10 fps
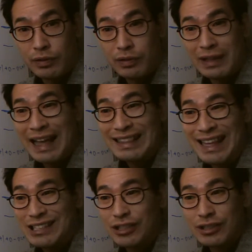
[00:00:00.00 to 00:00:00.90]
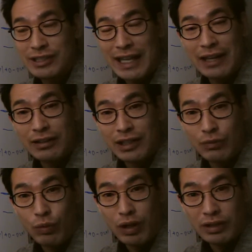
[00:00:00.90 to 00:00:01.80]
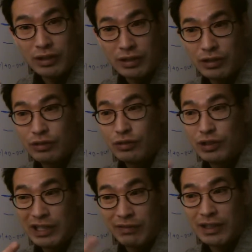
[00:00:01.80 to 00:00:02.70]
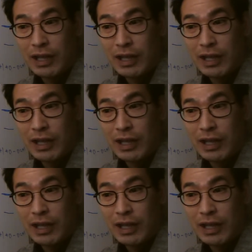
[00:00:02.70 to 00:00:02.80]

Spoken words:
not necessarily what giving